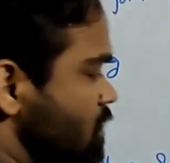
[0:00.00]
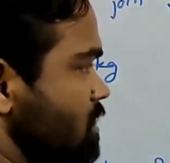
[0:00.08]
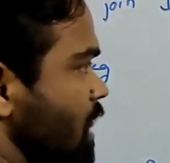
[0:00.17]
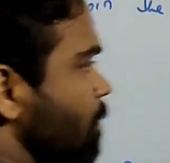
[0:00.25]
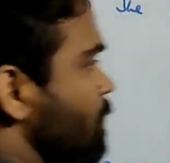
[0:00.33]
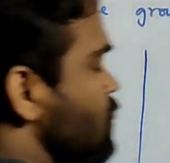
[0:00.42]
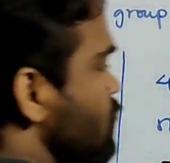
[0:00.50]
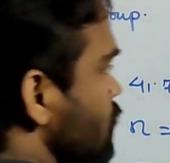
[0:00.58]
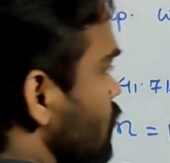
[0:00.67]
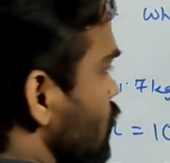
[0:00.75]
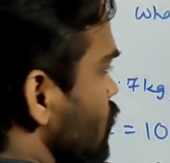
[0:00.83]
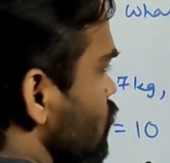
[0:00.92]
this is how much?
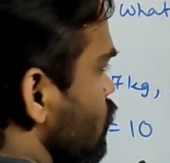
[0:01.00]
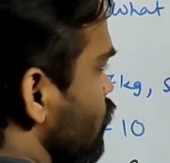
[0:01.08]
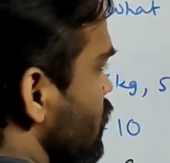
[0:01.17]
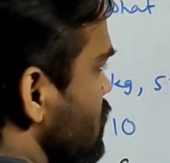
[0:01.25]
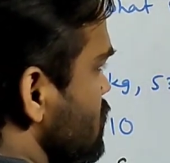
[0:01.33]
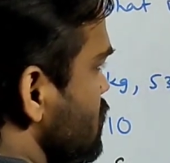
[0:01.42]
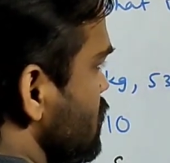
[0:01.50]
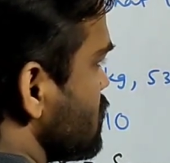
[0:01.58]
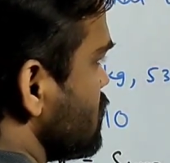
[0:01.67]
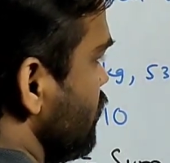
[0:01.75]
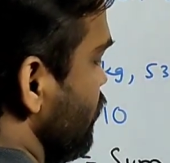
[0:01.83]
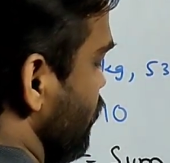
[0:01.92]

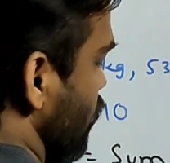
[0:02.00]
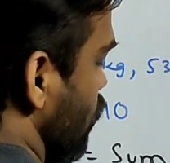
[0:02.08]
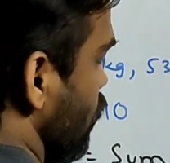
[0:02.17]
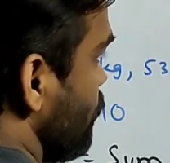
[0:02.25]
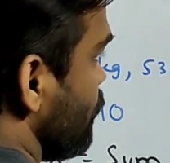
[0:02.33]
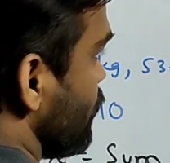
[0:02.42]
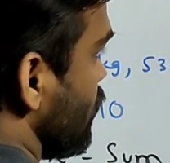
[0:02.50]
364,